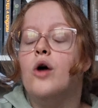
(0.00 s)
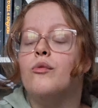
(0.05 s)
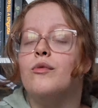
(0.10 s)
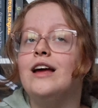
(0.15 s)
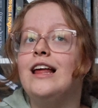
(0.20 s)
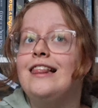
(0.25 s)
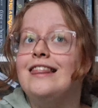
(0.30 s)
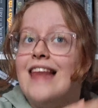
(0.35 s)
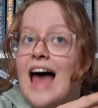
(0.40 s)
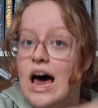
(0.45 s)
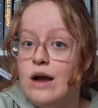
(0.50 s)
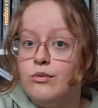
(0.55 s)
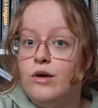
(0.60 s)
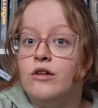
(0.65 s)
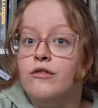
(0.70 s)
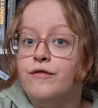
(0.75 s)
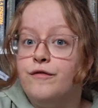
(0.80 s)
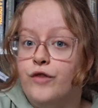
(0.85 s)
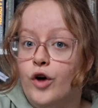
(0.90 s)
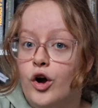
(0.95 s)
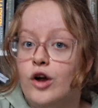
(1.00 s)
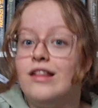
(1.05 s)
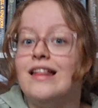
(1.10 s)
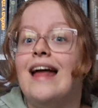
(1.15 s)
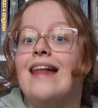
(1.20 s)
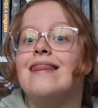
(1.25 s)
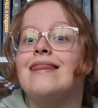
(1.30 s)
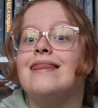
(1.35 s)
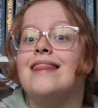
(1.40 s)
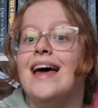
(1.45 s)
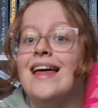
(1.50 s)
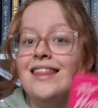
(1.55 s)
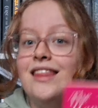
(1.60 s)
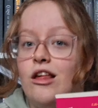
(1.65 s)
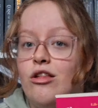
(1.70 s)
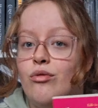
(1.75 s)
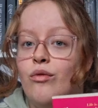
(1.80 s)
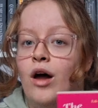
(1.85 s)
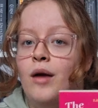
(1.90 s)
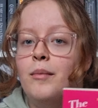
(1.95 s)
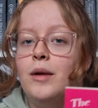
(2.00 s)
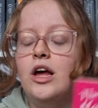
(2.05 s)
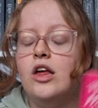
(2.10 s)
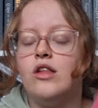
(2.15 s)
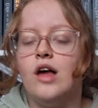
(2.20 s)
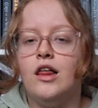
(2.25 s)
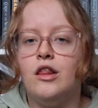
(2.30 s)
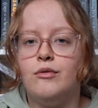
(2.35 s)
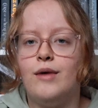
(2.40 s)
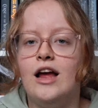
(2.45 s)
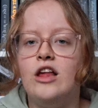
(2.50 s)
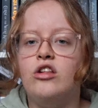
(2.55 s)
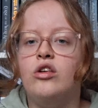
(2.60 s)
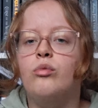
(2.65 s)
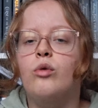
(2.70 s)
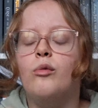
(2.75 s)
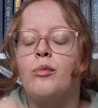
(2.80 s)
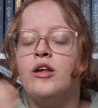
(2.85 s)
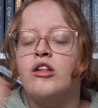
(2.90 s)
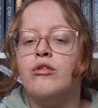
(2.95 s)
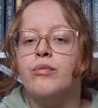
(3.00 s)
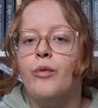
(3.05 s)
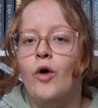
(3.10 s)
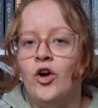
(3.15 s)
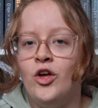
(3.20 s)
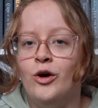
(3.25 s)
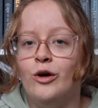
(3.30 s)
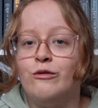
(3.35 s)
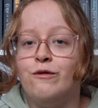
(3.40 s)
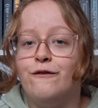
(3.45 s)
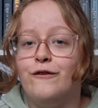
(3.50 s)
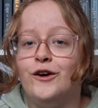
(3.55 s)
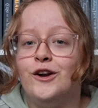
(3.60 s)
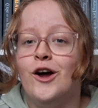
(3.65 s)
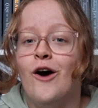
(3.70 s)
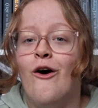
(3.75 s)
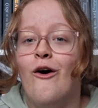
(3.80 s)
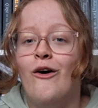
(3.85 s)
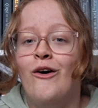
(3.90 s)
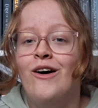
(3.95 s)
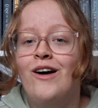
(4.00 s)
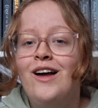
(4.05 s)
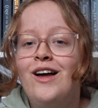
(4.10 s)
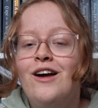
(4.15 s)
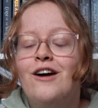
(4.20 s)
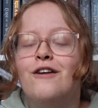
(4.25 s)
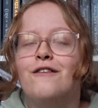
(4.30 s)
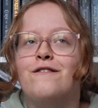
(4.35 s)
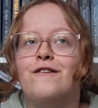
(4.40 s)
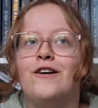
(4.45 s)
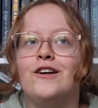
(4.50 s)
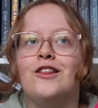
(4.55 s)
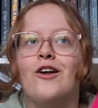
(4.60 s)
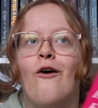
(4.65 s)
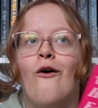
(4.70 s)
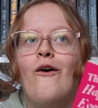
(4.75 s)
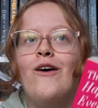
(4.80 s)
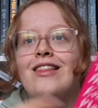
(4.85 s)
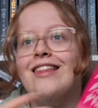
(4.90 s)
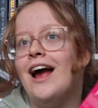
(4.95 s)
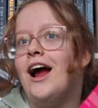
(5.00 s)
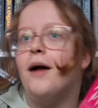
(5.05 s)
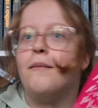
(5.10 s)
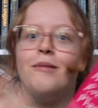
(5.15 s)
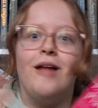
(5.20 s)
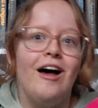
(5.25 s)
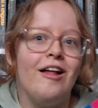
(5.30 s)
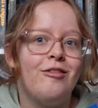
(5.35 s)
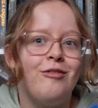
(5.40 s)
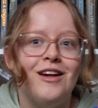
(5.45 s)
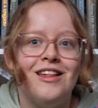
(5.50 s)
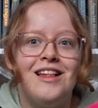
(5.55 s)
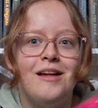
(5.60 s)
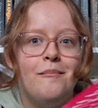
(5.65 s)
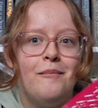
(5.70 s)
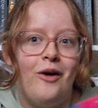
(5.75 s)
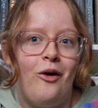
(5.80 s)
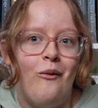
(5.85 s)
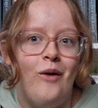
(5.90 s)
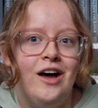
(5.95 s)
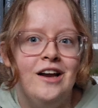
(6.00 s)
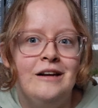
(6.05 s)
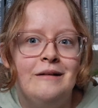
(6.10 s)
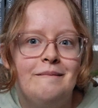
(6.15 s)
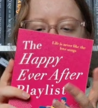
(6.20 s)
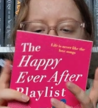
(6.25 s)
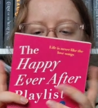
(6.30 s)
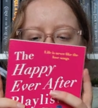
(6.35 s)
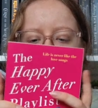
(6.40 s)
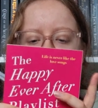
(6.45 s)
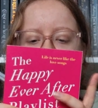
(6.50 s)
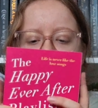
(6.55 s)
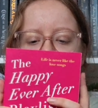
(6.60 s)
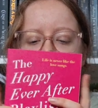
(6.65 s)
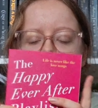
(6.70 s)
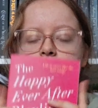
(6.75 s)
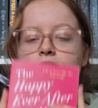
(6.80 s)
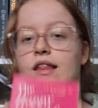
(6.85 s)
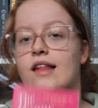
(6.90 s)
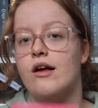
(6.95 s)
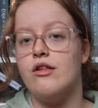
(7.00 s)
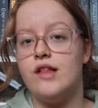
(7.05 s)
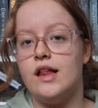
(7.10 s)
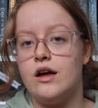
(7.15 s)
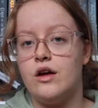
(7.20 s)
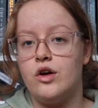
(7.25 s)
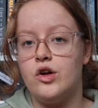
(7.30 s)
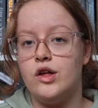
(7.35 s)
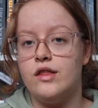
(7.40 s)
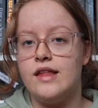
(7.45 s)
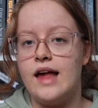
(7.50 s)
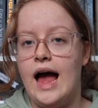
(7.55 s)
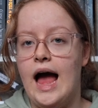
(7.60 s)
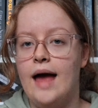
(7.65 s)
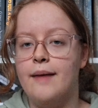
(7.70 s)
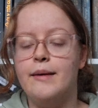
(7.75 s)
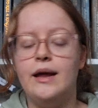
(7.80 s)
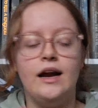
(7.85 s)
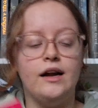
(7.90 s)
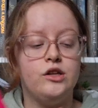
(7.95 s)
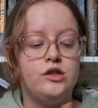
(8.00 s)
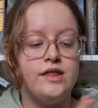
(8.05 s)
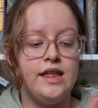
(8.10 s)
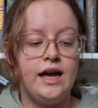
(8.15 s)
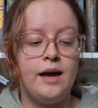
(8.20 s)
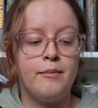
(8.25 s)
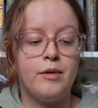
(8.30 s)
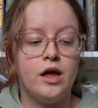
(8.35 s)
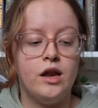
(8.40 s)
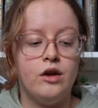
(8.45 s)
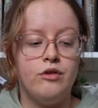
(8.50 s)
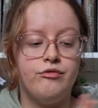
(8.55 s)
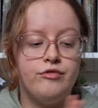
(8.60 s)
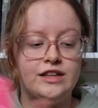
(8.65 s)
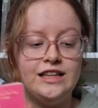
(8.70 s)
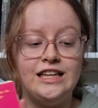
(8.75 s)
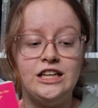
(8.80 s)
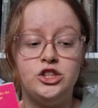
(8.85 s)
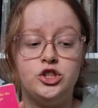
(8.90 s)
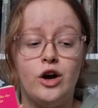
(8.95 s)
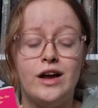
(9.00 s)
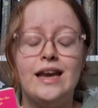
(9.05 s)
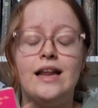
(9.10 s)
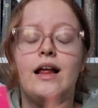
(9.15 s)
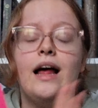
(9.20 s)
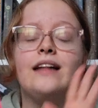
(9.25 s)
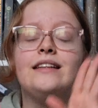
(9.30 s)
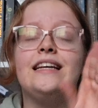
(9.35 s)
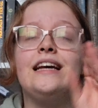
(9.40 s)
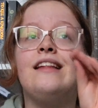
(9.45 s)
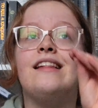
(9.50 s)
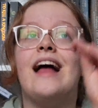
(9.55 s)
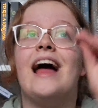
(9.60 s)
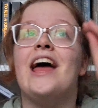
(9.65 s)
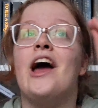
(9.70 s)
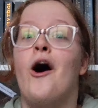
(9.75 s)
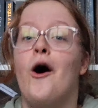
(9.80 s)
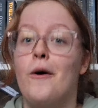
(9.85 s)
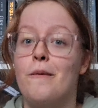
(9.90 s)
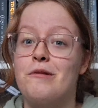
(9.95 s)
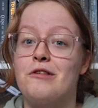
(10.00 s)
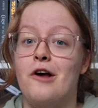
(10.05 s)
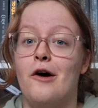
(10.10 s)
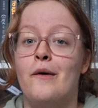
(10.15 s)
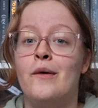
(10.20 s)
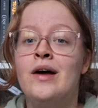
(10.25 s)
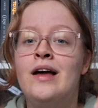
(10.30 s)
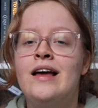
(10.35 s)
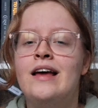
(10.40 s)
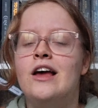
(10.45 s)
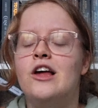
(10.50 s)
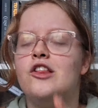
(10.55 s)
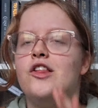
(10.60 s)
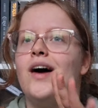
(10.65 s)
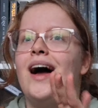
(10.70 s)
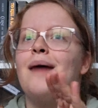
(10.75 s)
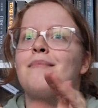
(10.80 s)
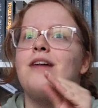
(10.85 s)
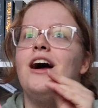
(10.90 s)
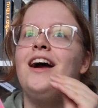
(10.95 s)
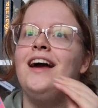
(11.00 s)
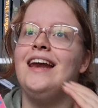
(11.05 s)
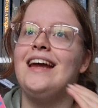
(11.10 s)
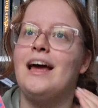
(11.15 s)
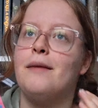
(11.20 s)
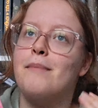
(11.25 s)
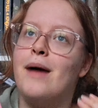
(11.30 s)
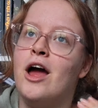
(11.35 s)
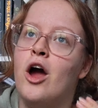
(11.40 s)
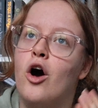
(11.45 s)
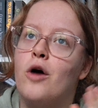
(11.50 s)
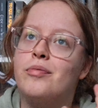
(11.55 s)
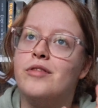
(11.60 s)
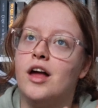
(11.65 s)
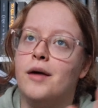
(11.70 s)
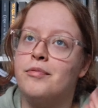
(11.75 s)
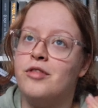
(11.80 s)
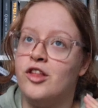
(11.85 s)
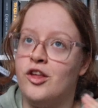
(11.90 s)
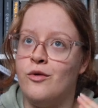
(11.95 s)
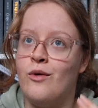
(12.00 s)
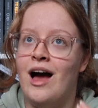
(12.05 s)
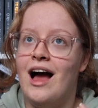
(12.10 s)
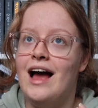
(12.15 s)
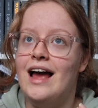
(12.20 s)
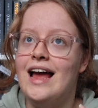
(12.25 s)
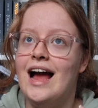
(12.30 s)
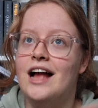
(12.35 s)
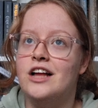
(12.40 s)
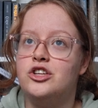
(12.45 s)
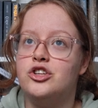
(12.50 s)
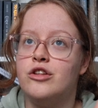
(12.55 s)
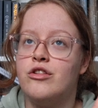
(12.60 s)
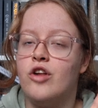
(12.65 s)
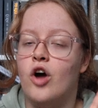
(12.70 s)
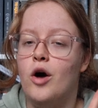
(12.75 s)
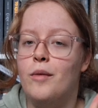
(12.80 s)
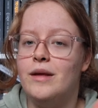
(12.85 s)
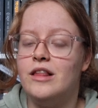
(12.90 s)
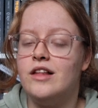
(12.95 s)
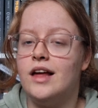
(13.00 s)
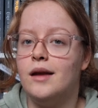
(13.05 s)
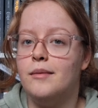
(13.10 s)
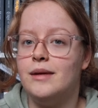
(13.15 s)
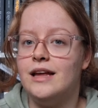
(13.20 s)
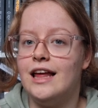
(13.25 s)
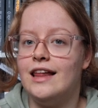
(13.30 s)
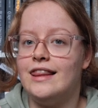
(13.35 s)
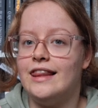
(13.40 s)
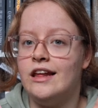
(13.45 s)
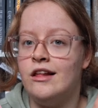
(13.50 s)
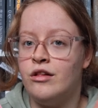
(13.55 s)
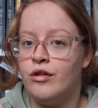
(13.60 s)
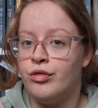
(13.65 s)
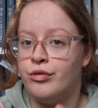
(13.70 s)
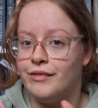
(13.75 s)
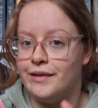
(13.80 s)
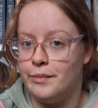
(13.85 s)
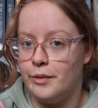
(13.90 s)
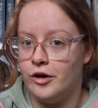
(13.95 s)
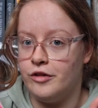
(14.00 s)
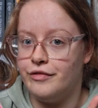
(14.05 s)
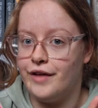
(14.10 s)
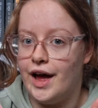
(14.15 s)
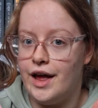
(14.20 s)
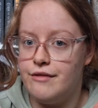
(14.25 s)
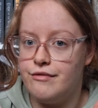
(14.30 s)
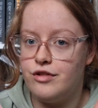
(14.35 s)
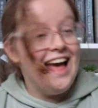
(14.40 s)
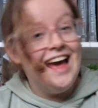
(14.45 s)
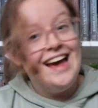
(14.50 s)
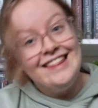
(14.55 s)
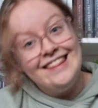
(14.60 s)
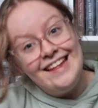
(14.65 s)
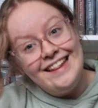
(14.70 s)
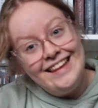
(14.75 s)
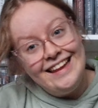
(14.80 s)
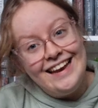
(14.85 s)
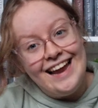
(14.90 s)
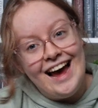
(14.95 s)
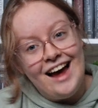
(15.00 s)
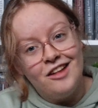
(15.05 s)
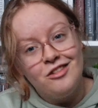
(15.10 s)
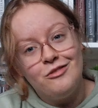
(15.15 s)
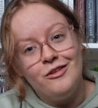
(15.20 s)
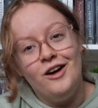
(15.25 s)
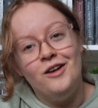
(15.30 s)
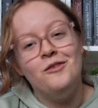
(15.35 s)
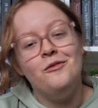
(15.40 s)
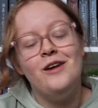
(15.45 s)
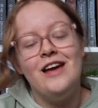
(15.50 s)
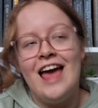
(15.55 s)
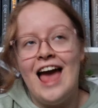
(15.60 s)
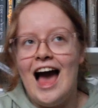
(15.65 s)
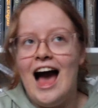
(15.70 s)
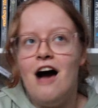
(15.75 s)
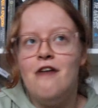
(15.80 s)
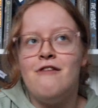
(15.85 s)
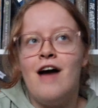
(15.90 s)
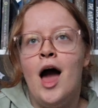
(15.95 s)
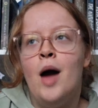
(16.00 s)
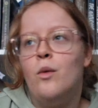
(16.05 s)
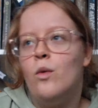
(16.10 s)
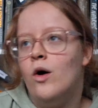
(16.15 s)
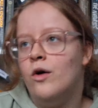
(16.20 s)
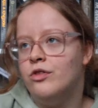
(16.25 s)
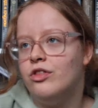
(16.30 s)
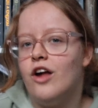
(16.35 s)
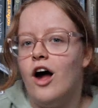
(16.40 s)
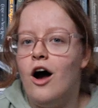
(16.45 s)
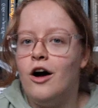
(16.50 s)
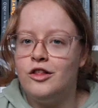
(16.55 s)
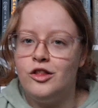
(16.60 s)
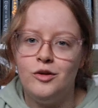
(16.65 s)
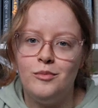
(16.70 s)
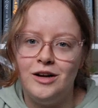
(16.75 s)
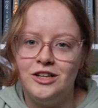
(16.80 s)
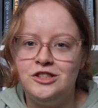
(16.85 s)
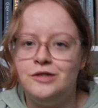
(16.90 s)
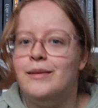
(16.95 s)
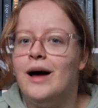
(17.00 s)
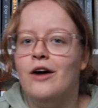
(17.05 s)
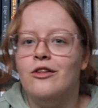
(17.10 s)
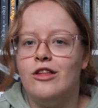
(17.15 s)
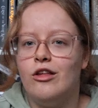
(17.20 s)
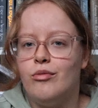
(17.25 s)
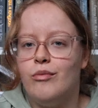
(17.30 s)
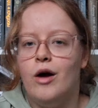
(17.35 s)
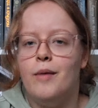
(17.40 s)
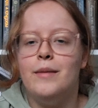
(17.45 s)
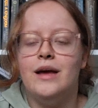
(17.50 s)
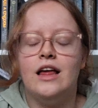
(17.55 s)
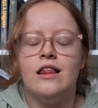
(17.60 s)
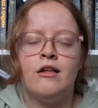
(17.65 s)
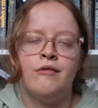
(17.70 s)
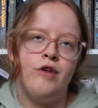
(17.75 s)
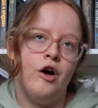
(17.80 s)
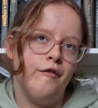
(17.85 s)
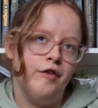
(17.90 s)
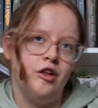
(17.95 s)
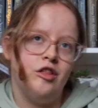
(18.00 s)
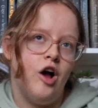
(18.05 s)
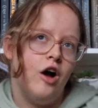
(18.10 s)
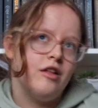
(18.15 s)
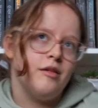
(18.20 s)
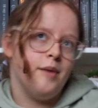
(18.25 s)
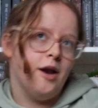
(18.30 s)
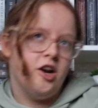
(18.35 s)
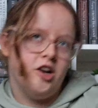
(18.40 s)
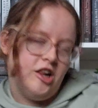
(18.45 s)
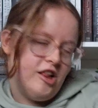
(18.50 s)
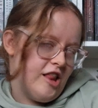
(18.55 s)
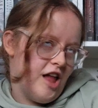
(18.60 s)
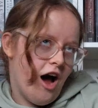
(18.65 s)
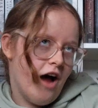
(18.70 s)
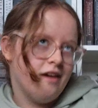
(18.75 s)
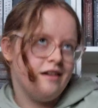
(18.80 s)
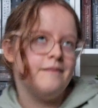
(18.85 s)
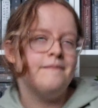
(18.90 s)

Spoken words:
read that one first and then this one, because otherwise you will be spoiled for the whole entire plot twist in book 1. I just think this sounds like a good time and I think I'm gonna really enjoy it. At least I hope so. So I'm not gonna get my hopes up too high. I just hope it's gonna be at least a 3.5. And then the last one we have, I won't talk too much about this one because I've already talked about it a lot.